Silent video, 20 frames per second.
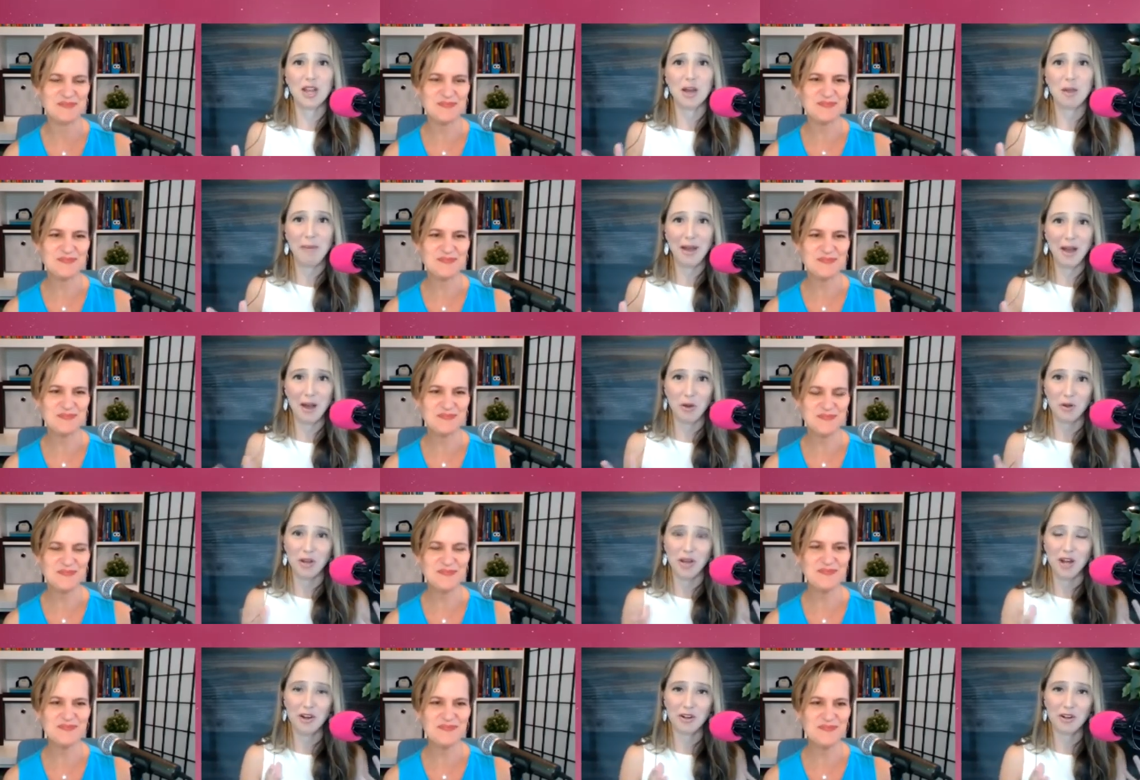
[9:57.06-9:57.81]
Speaker 1: about
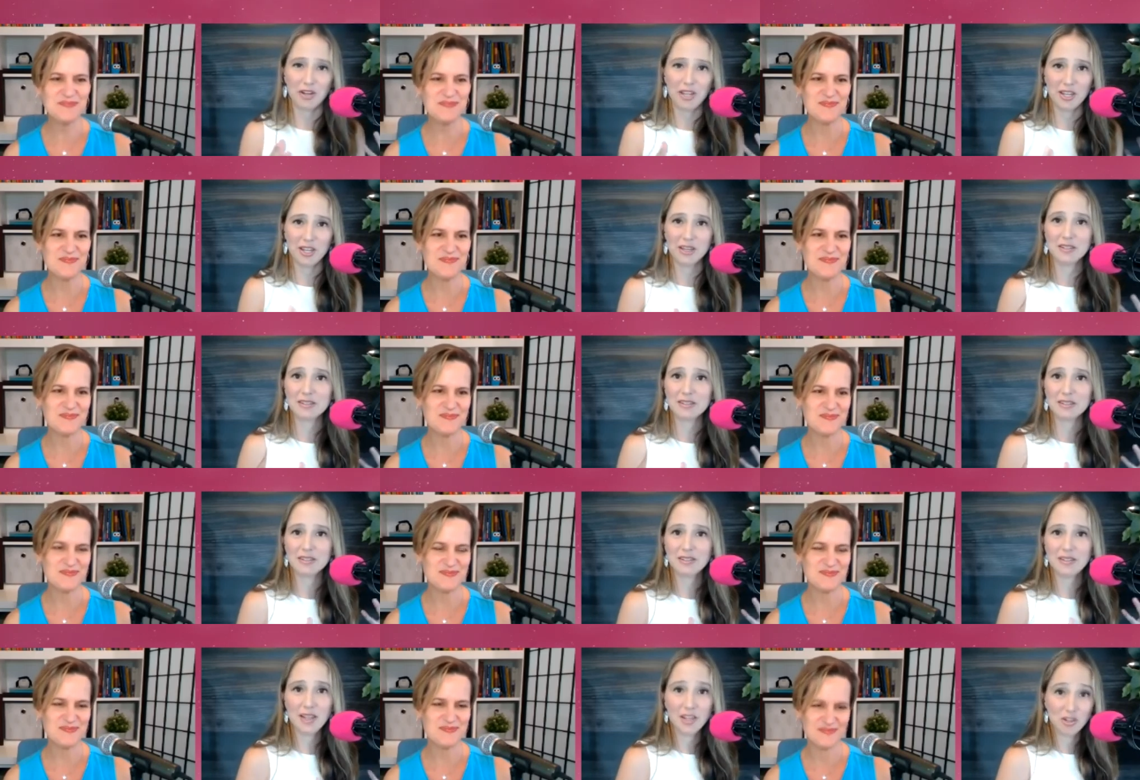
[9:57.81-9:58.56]
our
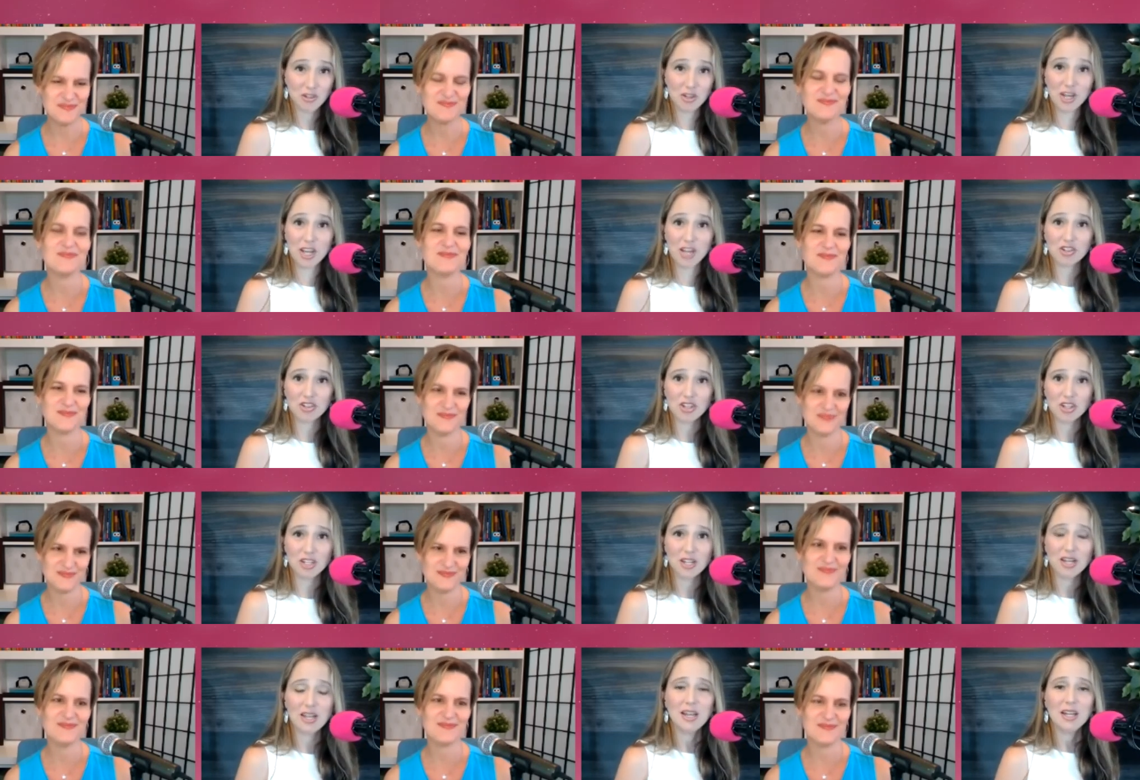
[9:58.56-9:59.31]
kids'
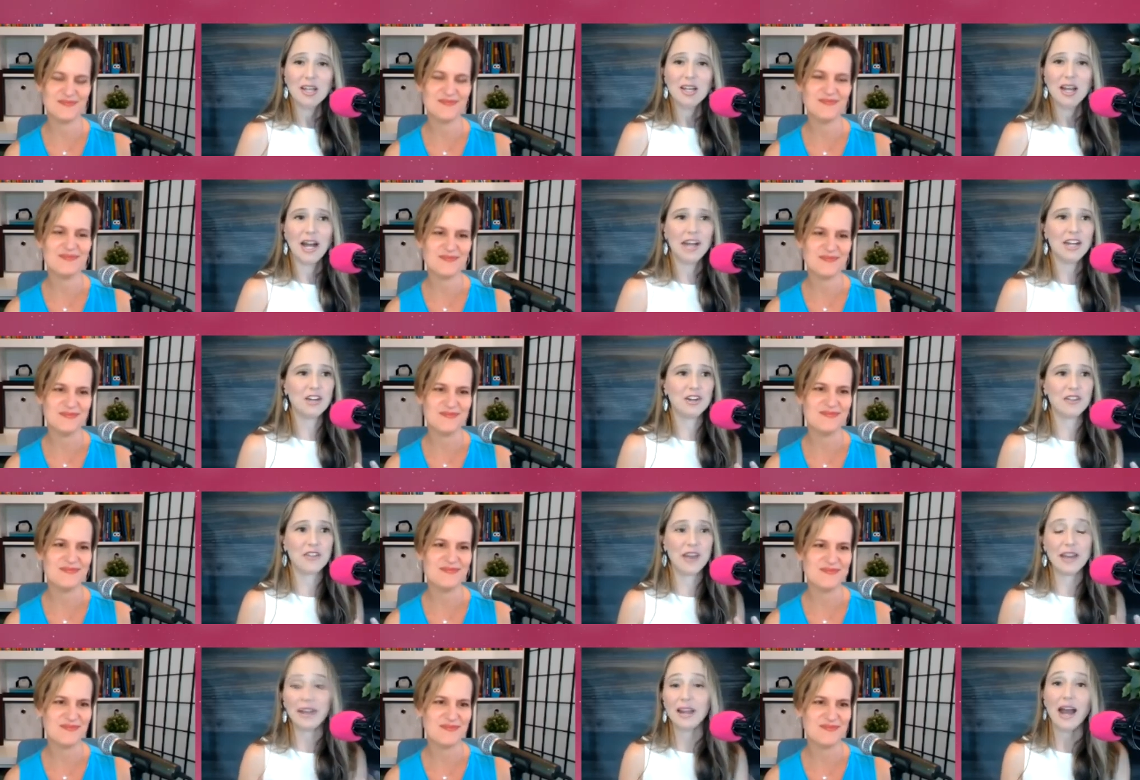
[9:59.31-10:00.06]
education. I know
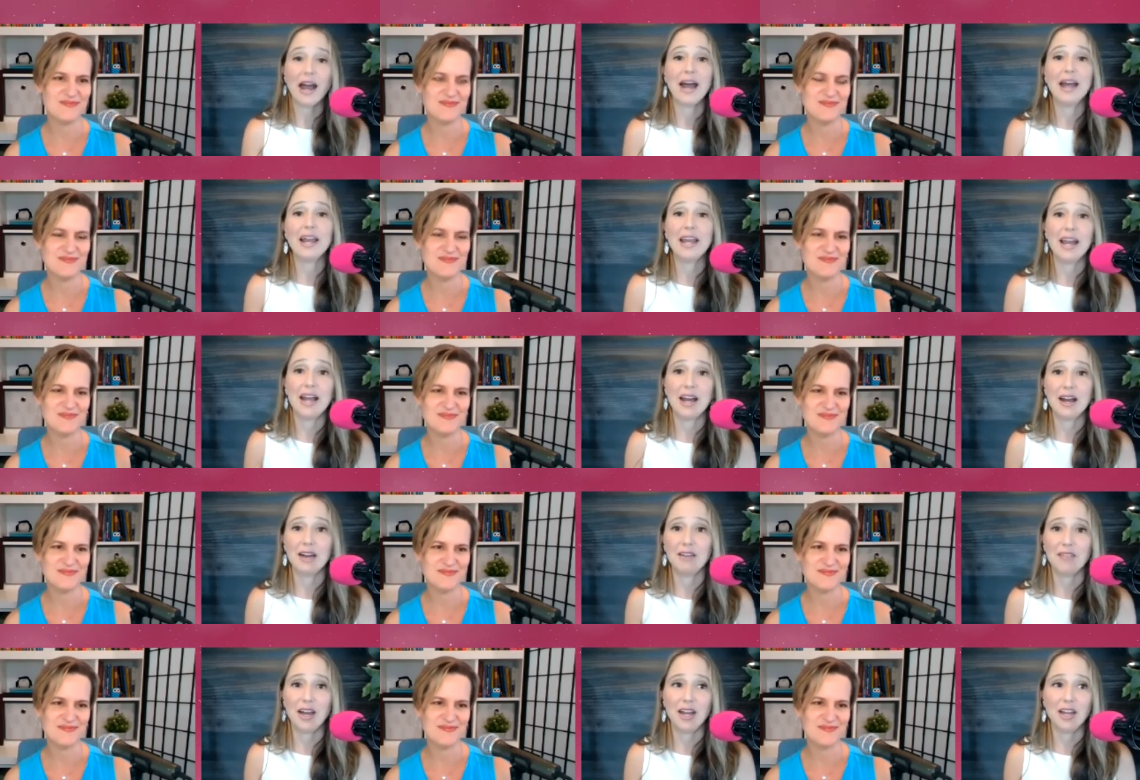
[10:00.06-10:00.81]
that I
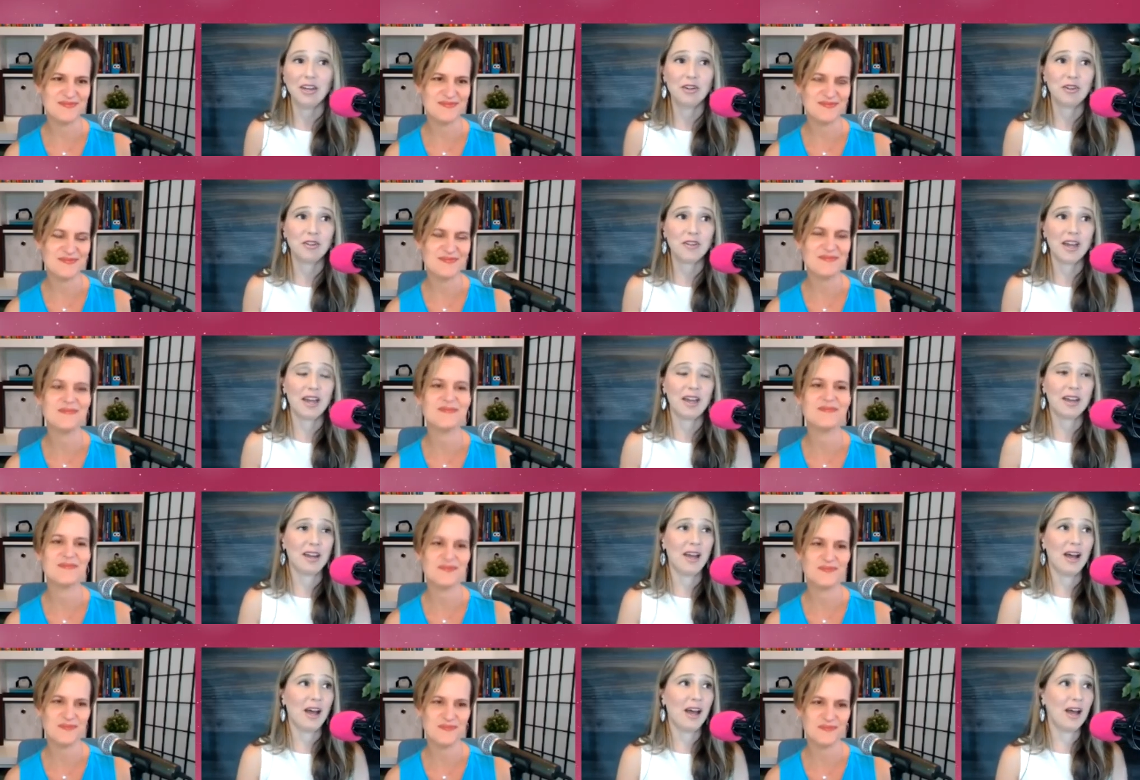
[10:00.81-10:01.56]
have. I know that
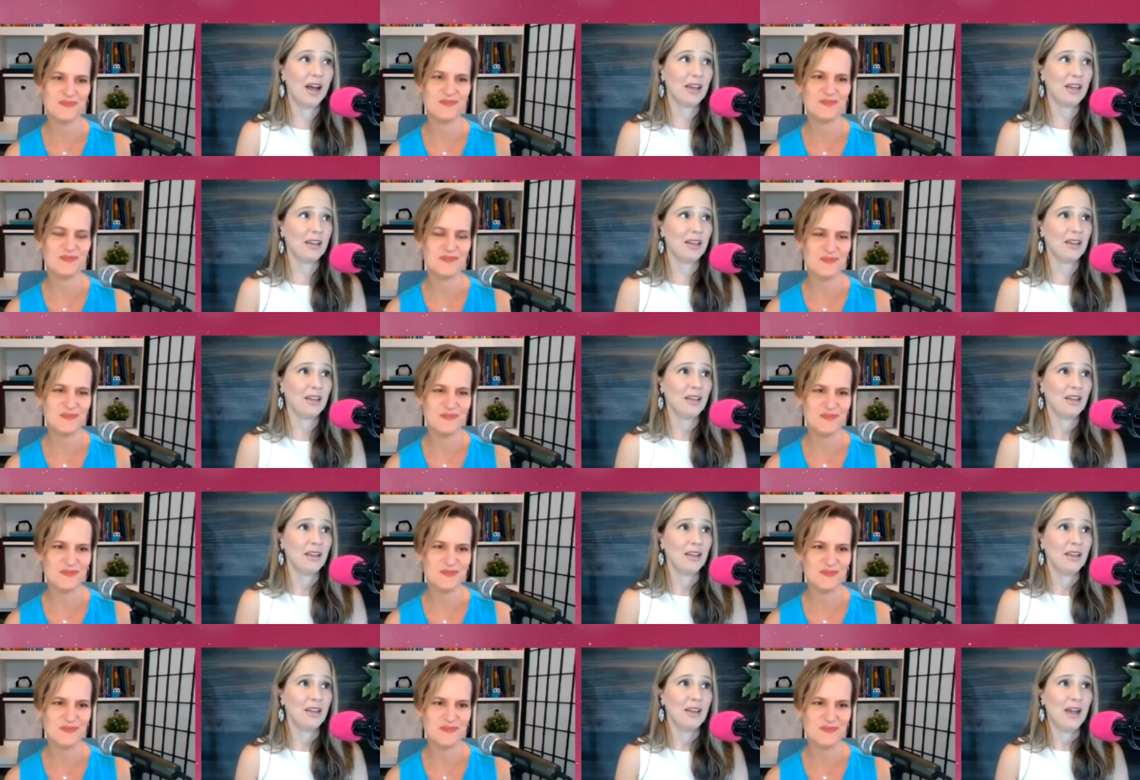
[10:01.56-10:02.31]
I
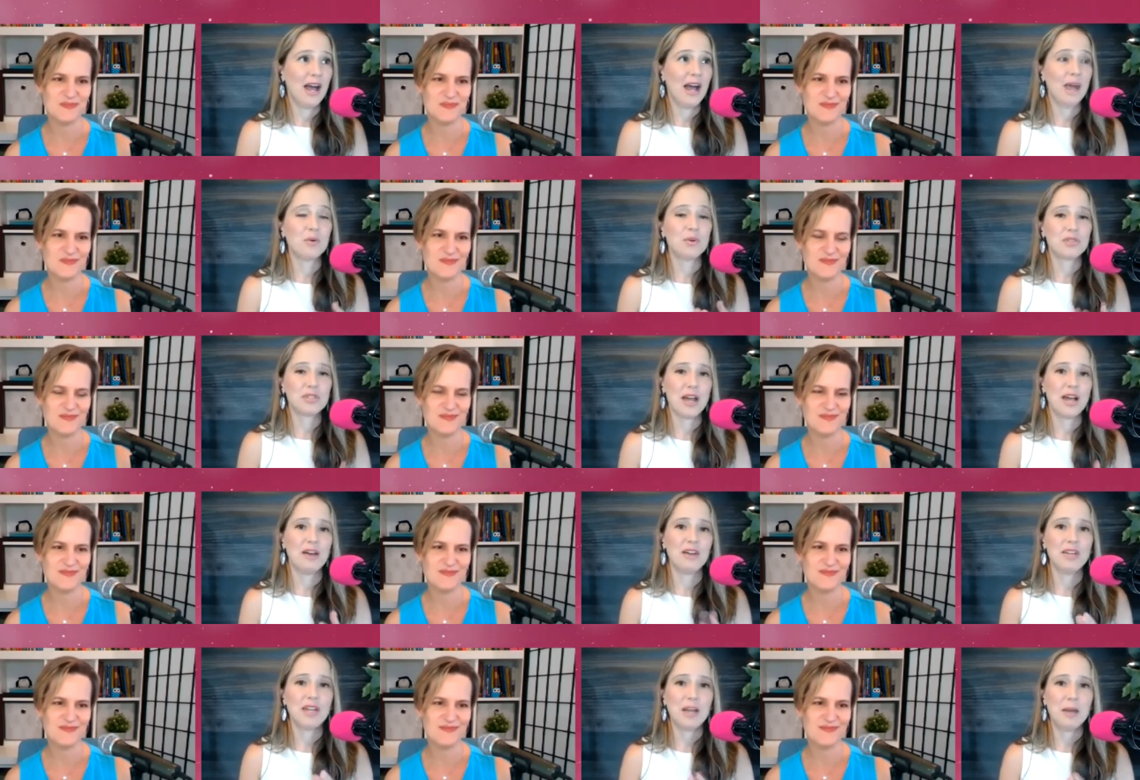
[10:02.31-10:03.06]
was
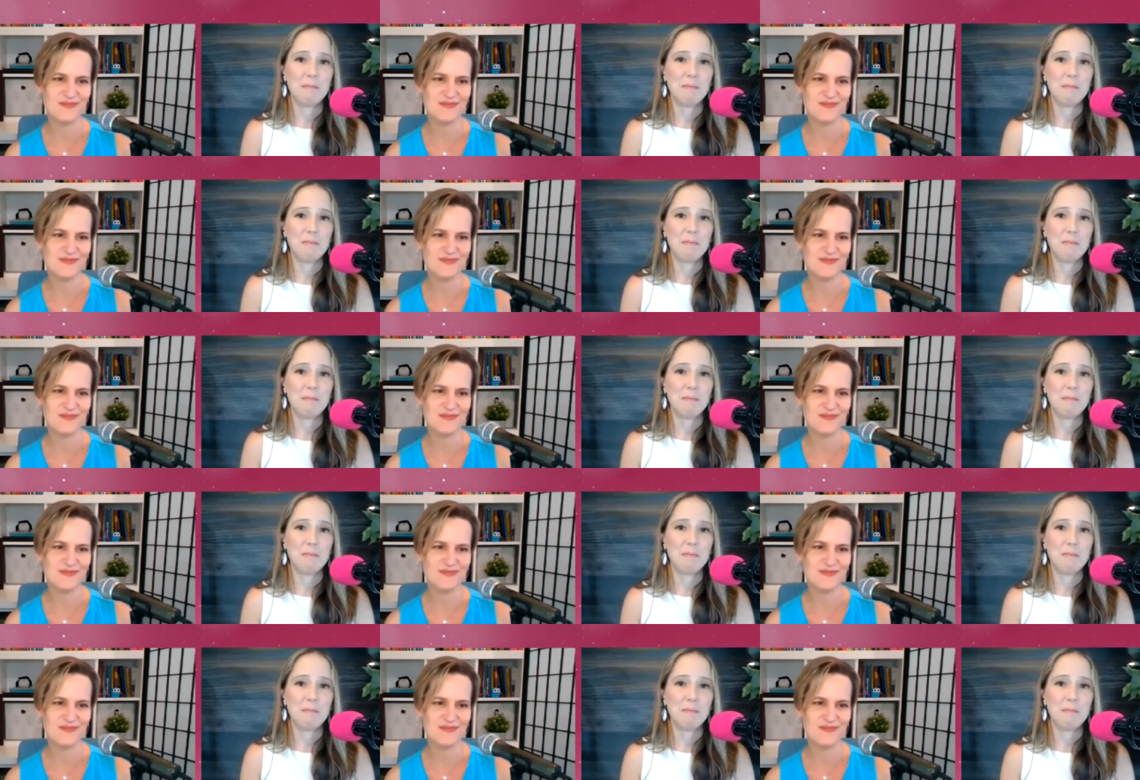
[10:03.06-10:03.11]
having a